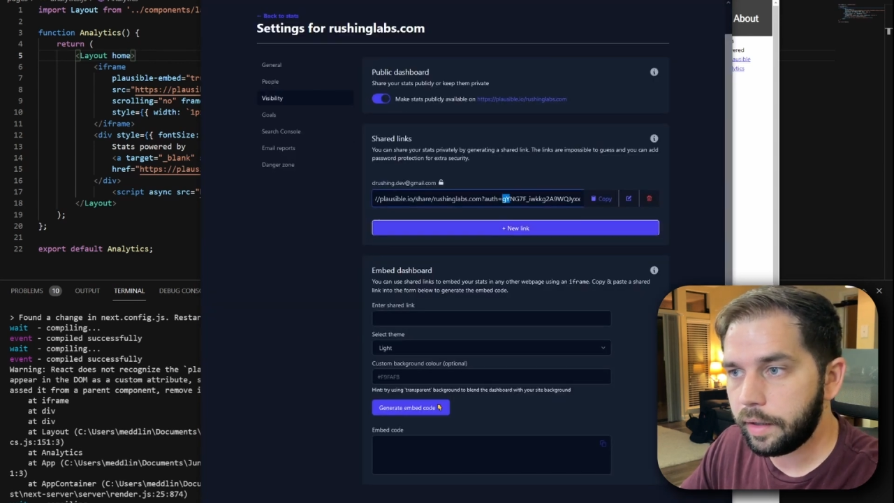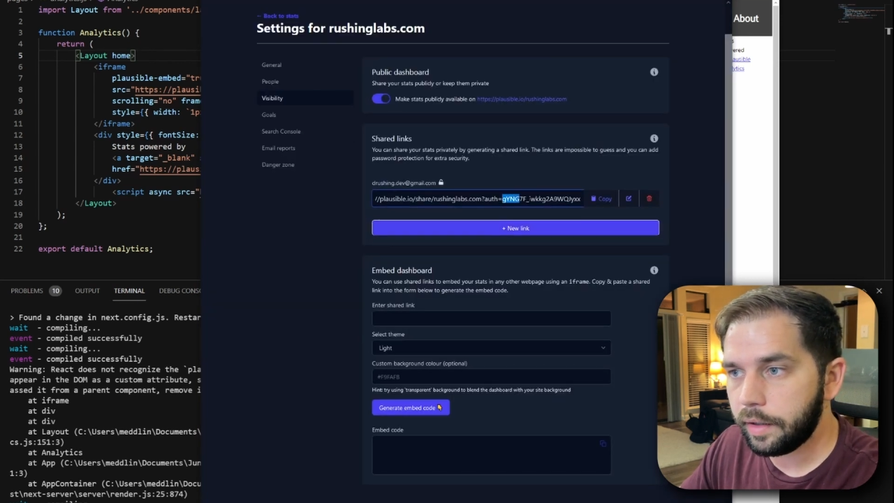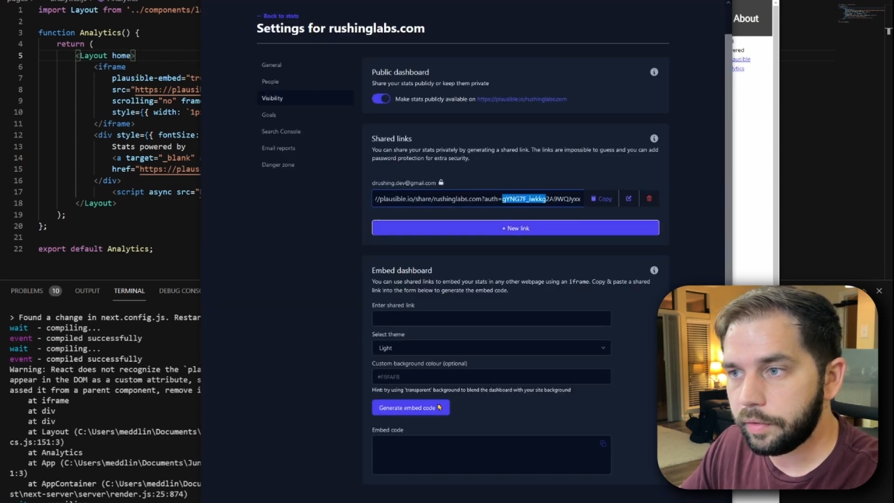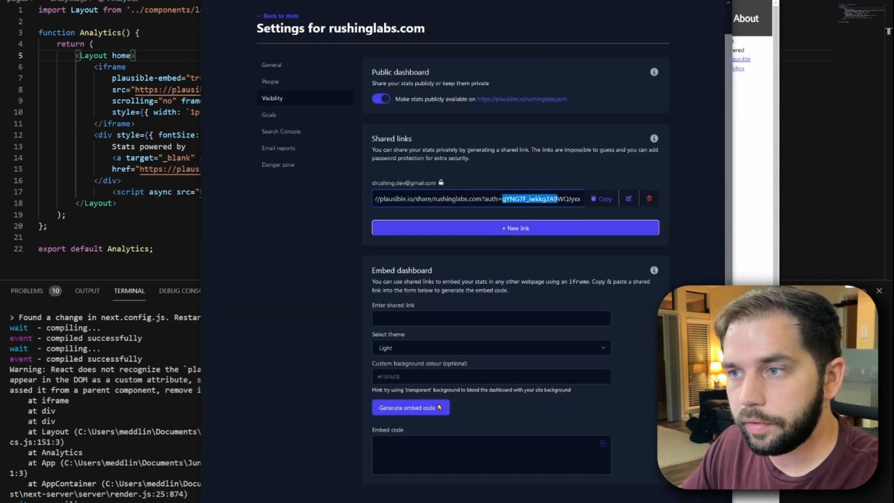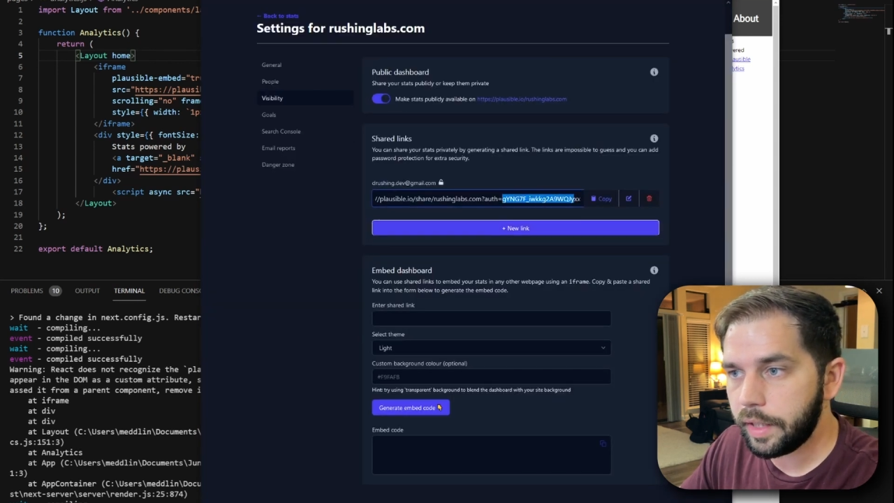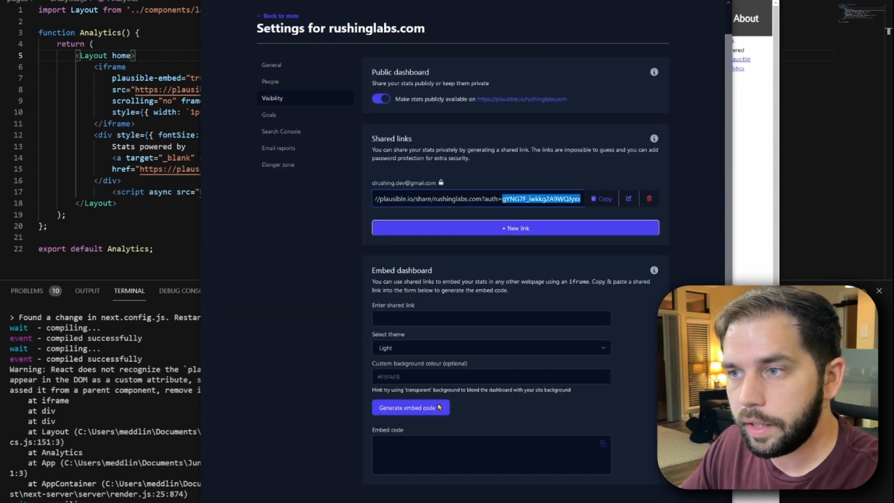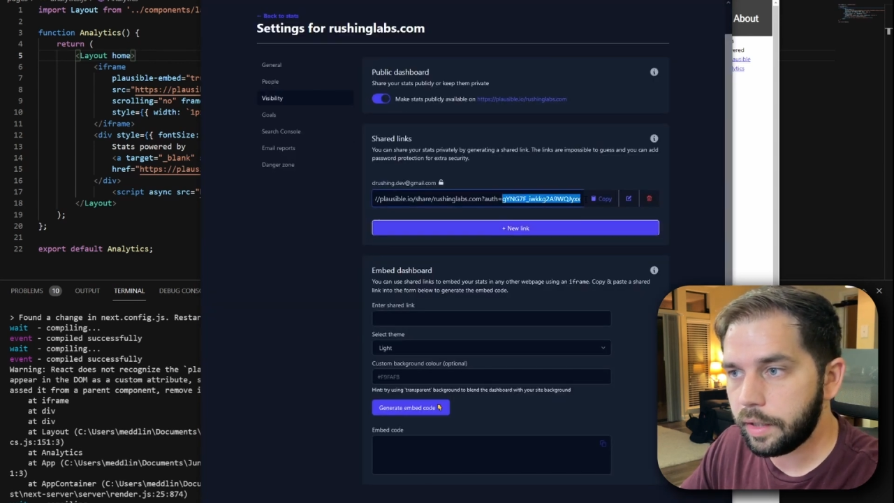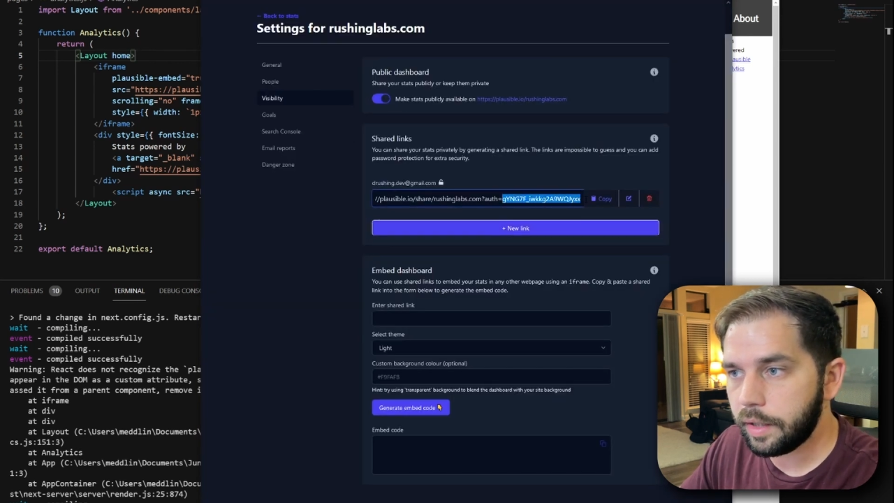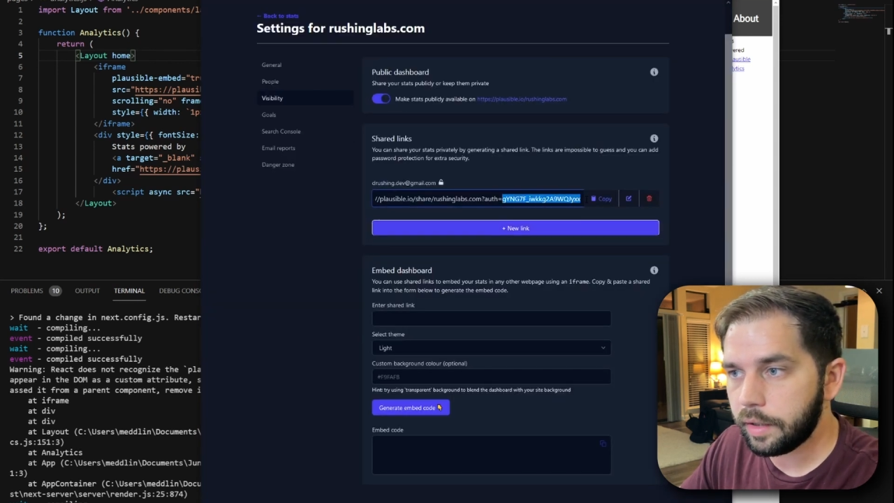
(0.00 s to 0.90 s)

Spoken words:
of the